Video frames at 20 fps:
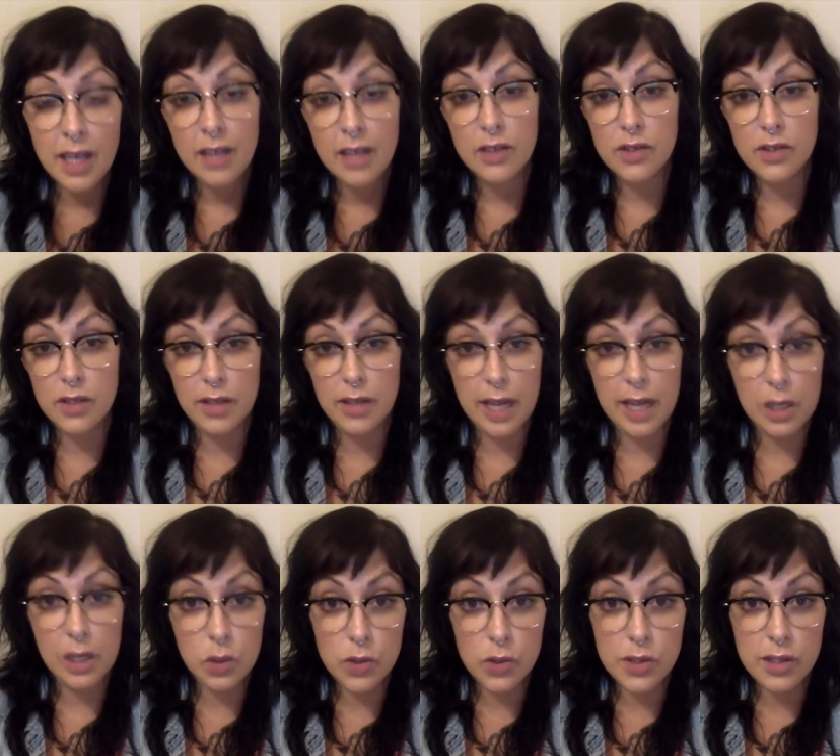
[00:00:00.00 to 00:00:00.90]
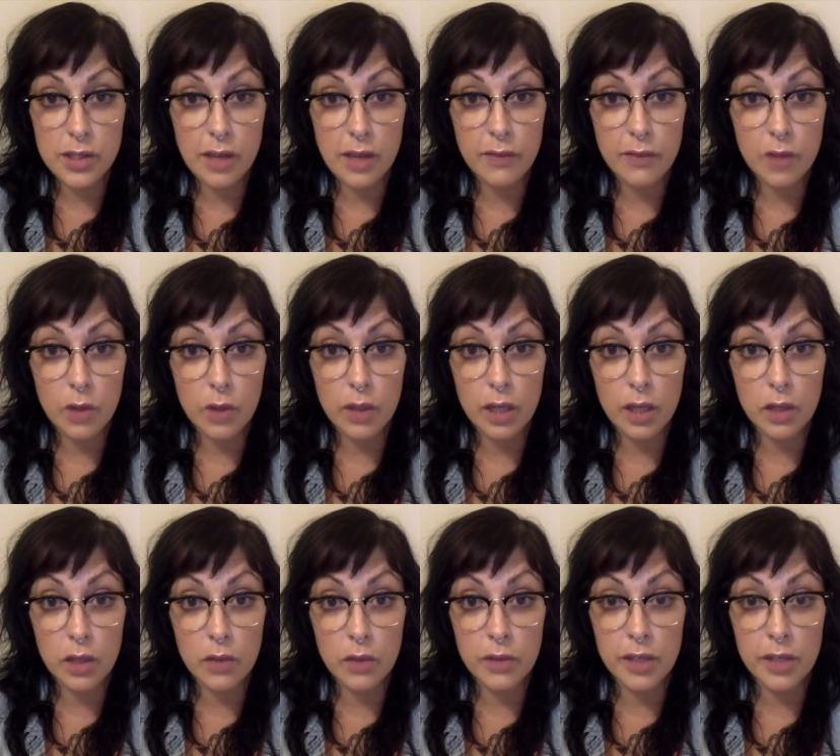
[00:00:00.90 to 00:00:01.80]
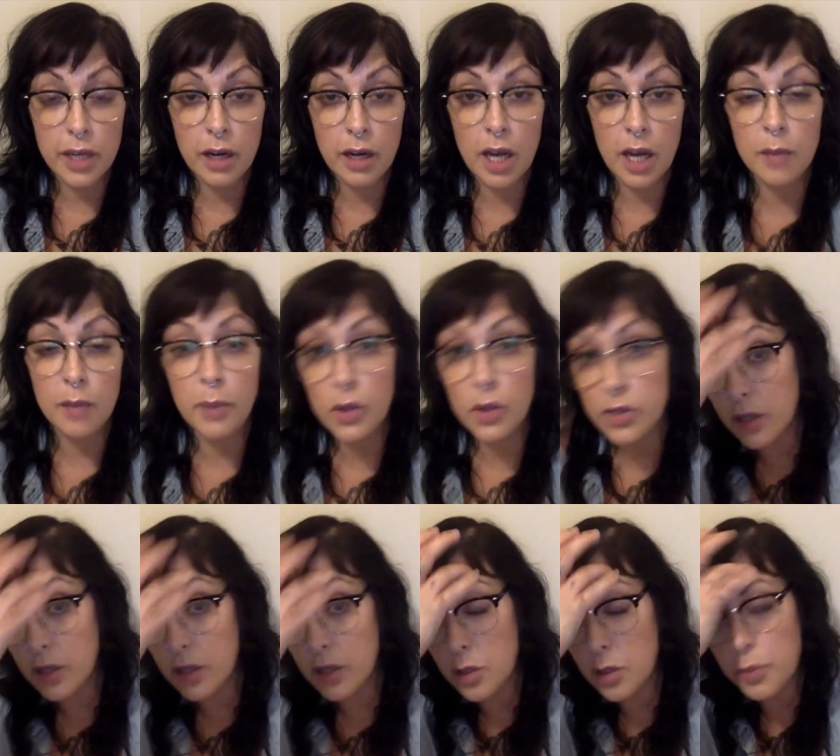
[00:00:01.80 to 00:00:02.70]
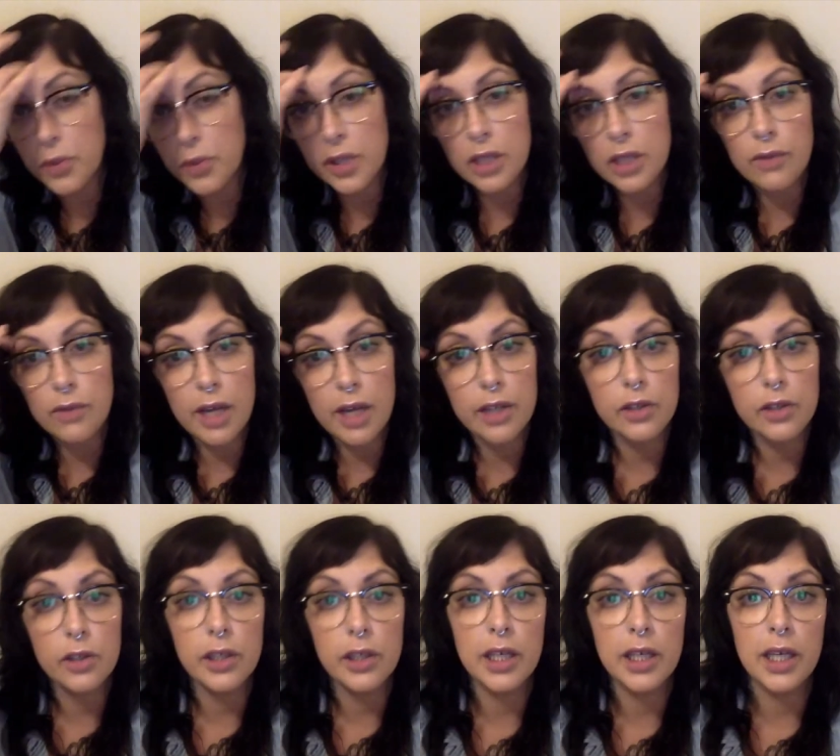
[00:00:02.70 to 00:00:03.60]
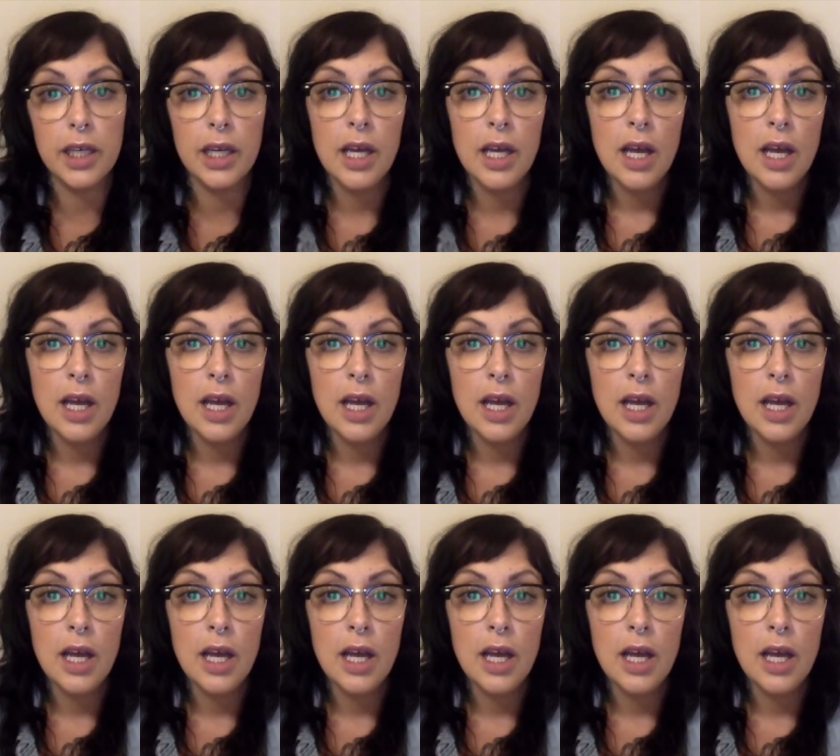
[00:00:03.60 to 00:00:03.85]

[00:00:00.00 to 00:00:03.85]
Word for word: There's a lot of cool stuff going on over there. I post on there pretty regularly.